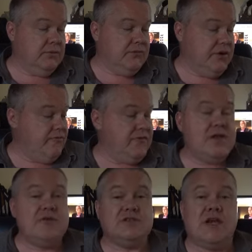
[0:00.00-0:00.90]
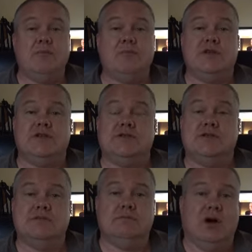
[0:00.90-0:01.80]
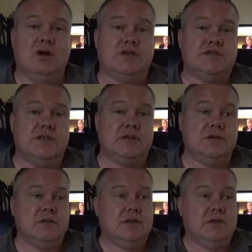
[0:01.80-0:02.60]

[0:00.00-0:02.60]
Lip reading: there are various companies marketing